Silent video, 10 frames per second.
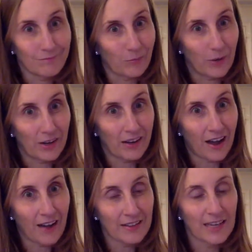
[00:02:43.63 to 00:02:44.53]
What a
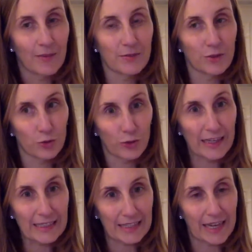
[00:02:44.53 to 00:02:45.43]
concept.
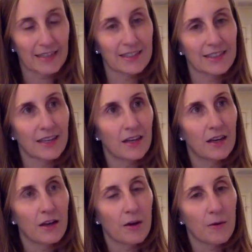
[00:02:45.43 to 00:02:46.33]
Drink less.
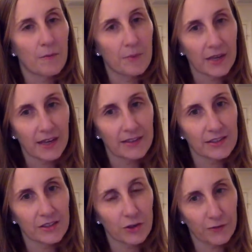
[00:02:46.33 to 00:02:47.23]

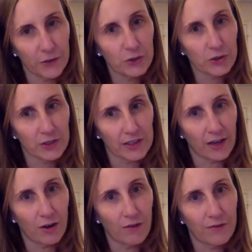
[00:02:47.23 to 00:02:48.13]
Because your future
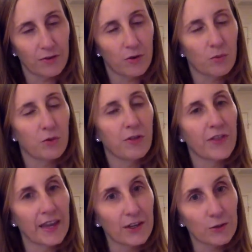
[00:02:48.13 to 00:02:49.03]
self will
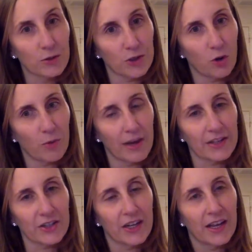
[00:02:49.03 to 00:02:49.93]
thank you so
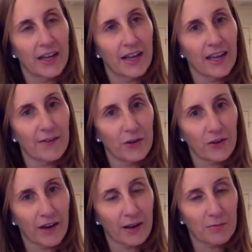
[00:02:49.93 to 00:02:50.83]
much if you're
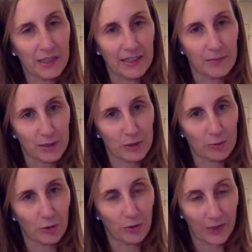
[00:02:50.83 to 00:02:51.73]
not completely
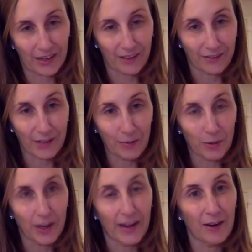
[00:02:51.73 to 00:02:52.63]
miserable the week of
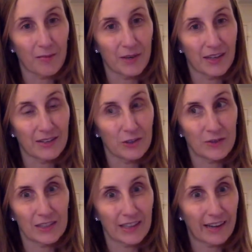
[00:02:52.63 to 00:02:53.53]
Labor Day because you've
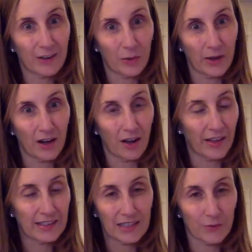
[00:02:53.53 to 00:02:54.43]
decided to quit all
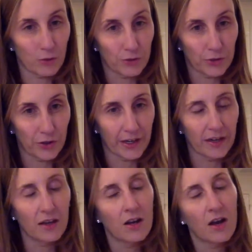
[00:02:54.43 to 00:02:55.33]
that stuff cold turkey.